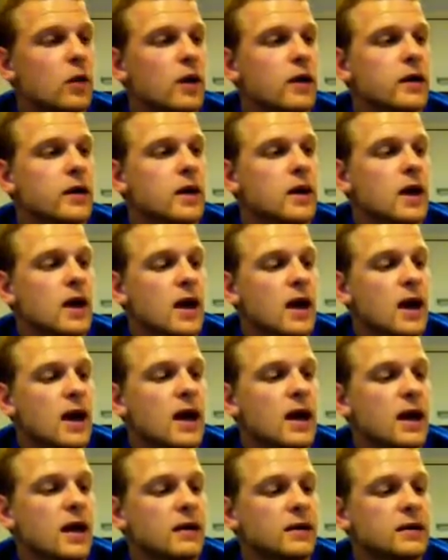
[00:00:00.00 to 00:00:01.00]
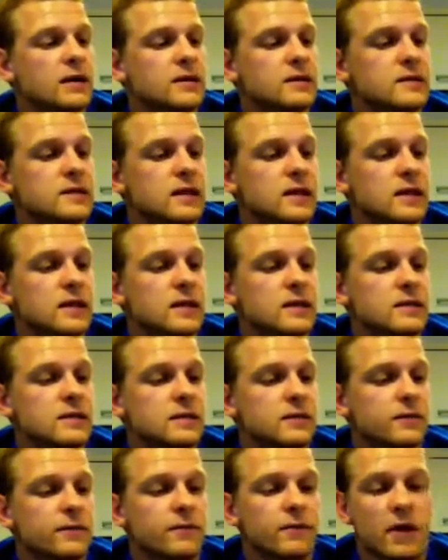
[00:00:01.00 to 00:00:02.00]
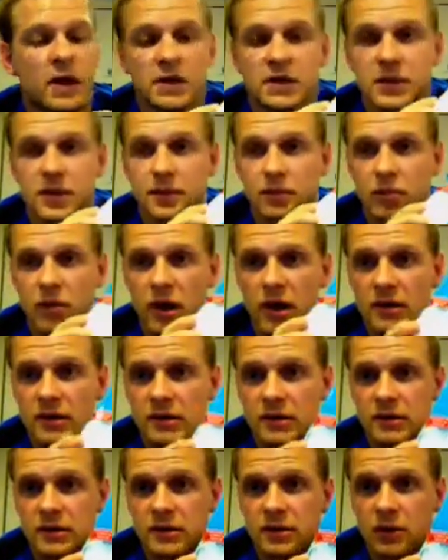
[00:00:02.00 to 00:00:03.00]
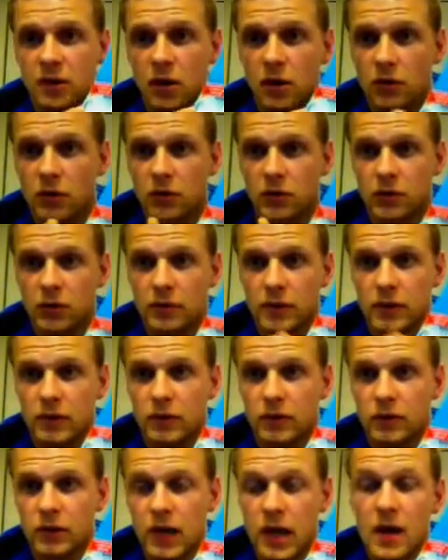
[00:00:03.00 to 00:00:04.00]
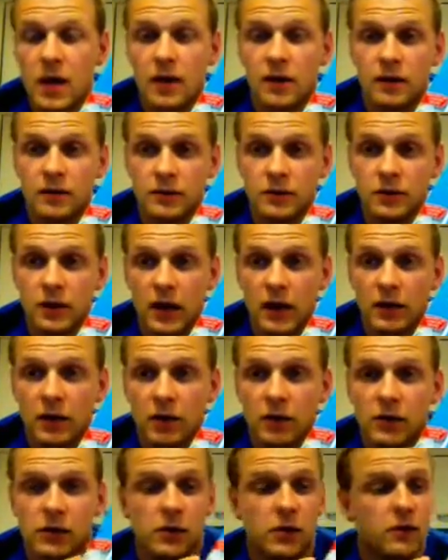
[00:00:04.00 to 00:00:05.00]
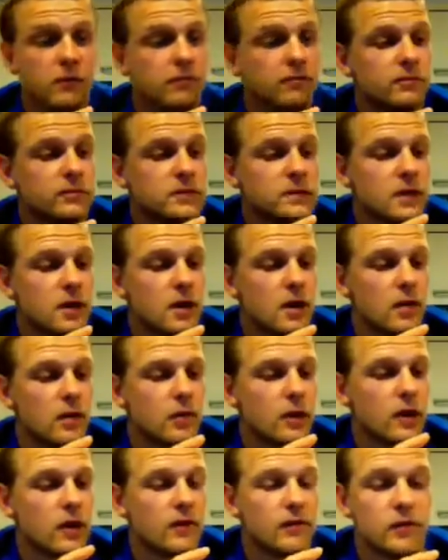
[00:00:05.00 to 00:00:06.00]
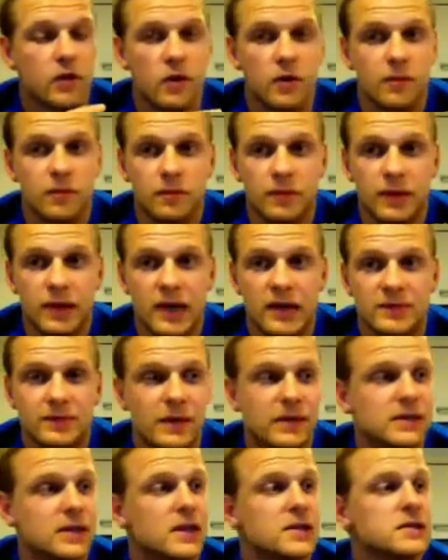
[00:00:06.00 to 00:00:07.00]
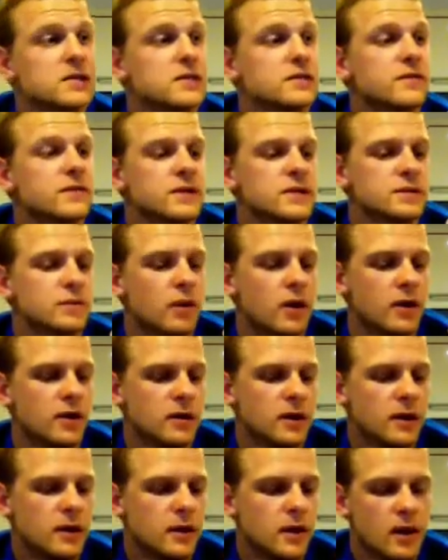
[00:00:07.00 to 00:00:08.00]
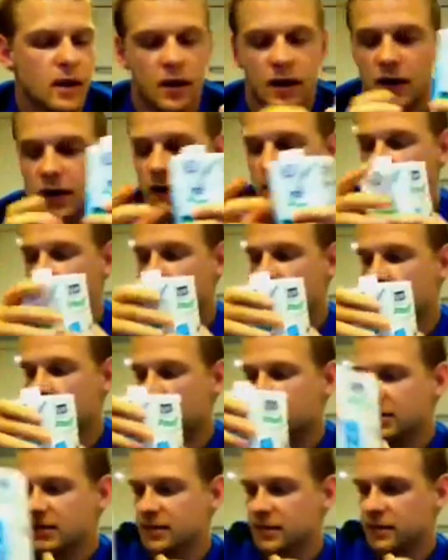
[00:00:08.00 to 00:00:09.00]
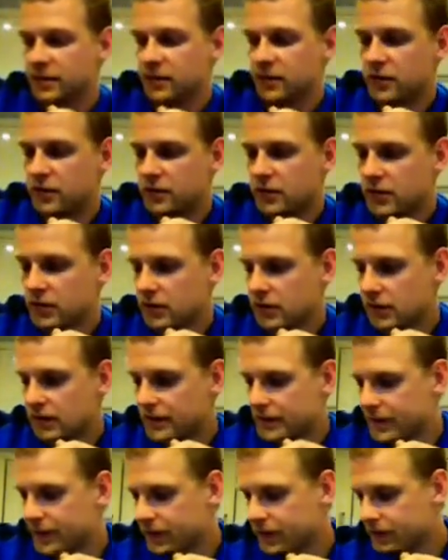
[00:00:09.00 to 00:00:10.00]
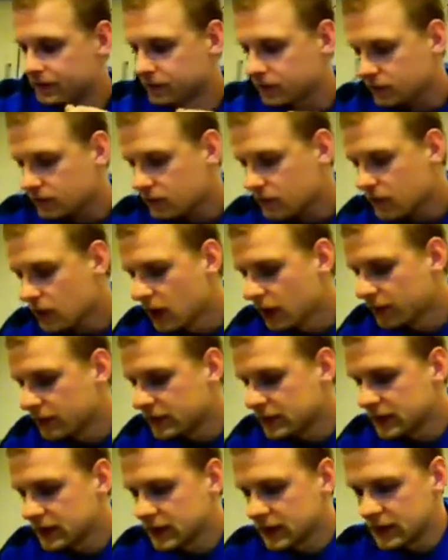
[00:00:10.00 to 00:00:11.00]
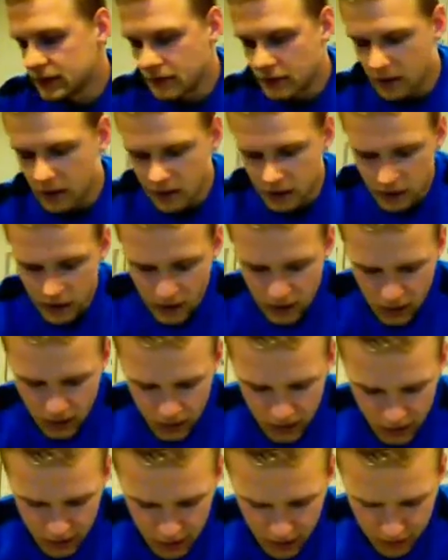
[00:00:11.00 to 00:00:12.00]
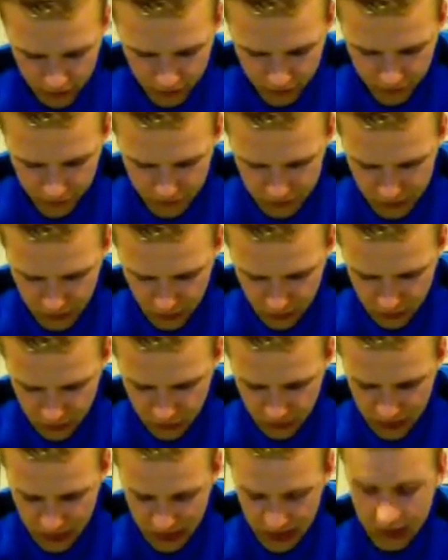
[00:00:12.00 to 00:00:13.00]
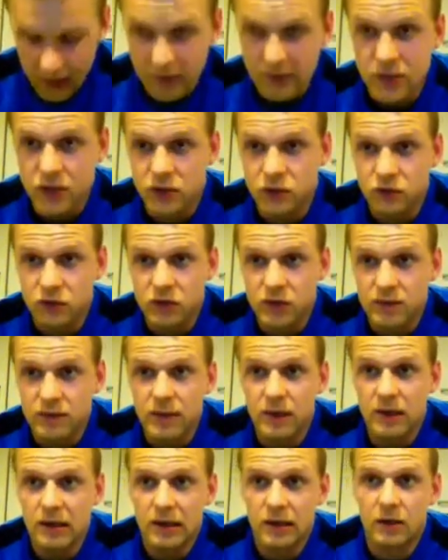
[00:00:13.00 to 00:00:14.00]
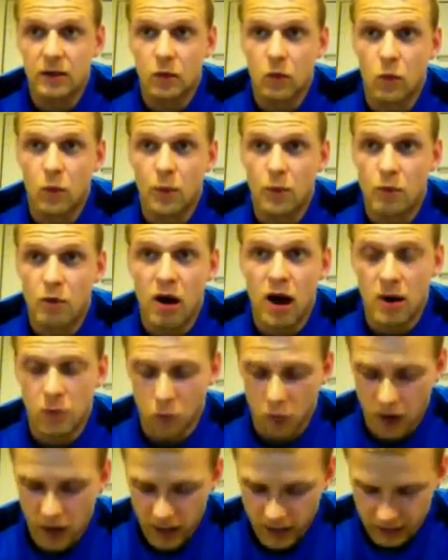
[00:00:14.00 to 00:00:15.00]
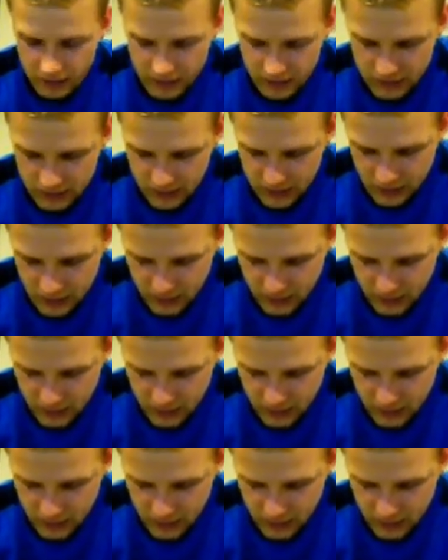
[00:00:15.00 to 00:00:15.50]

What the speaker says: one, and this is freshly pressed coconut milk. Do you like coconut? So I've got big expectations for this one. Not had this before, obviously either. So looking at it, extremely bright white,